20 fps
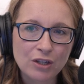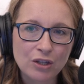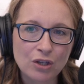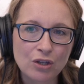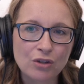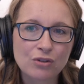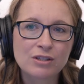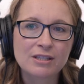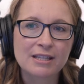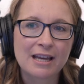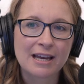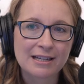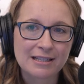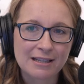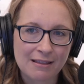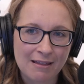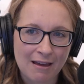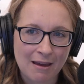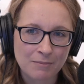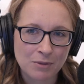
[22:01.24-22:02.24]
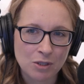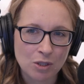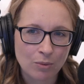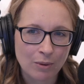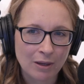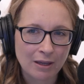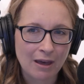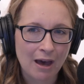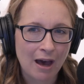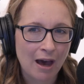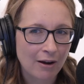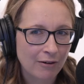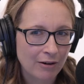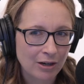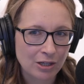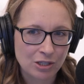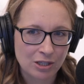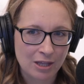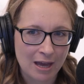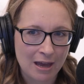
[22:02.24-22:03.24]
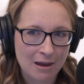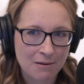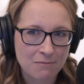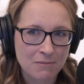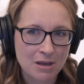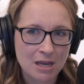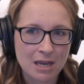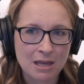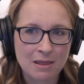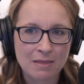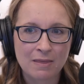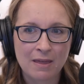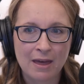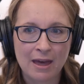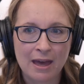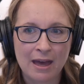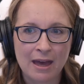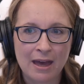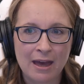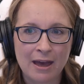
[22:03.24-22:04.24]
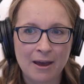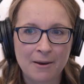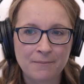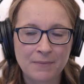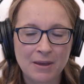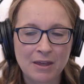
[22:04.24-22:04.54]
you say to them to encourage them in their,